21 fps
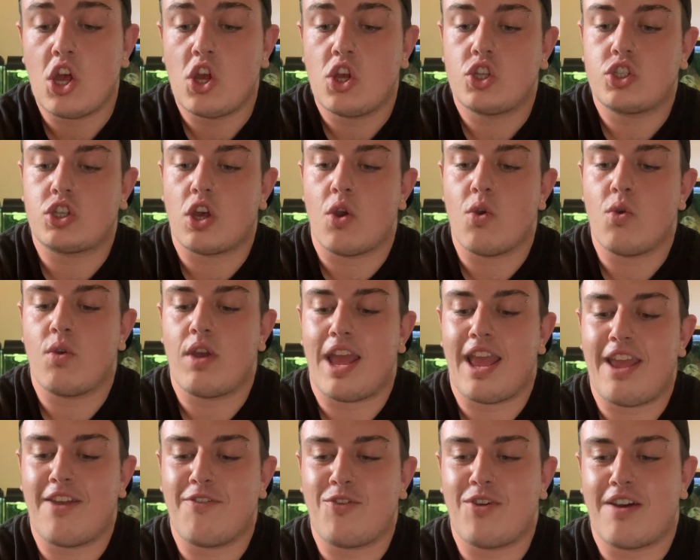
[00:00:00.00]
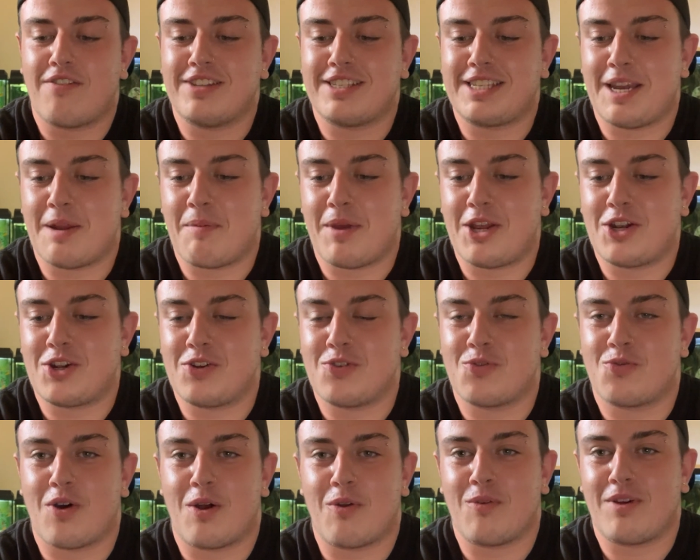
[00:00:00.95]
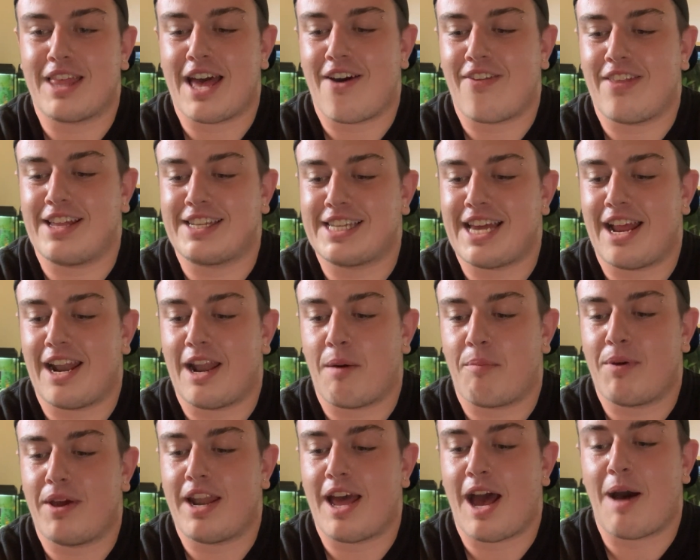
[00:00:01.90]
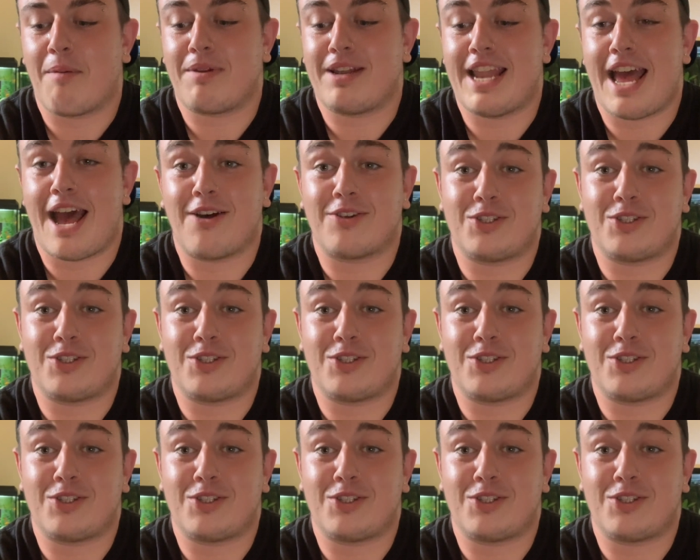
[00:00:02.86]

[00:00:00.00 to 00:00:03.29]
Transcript: So if you haven't seen a picture of one without their tail, I'll put it up now